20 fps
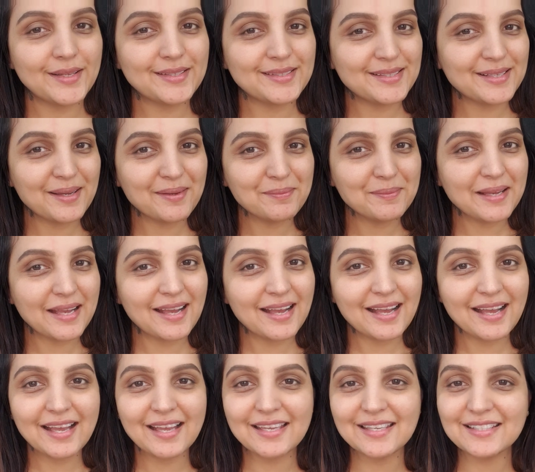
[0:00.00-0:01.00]
What's up
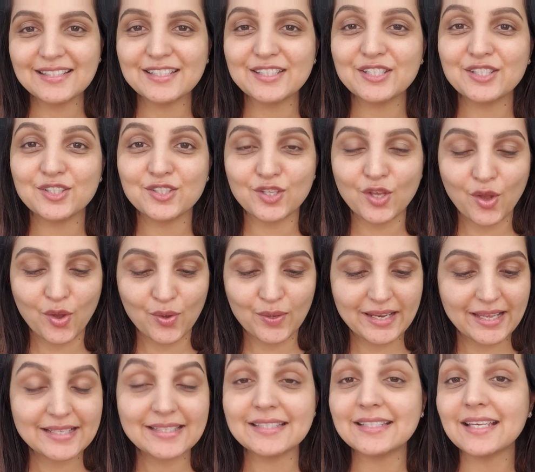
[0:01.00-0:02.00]
guys? So
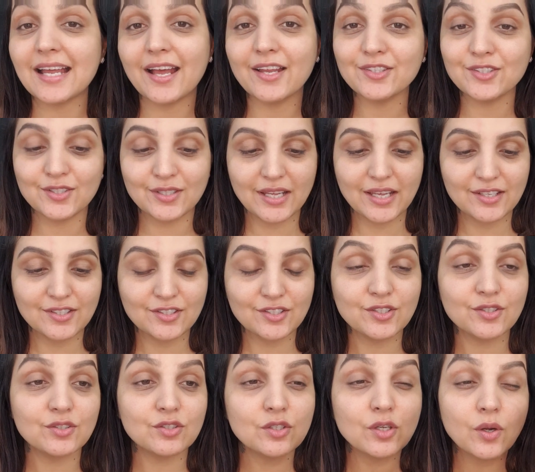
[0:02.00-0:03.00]
let's start today's
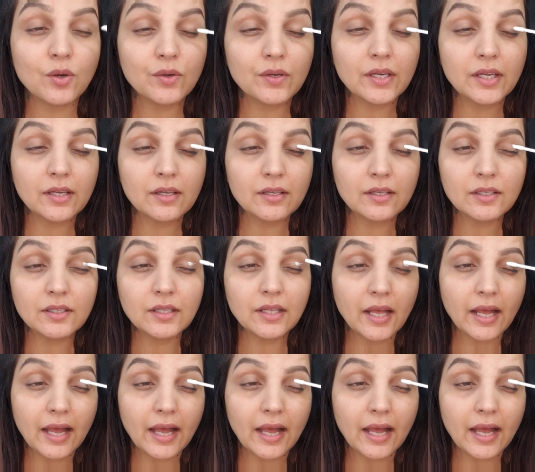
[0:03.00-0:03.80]
tutorial.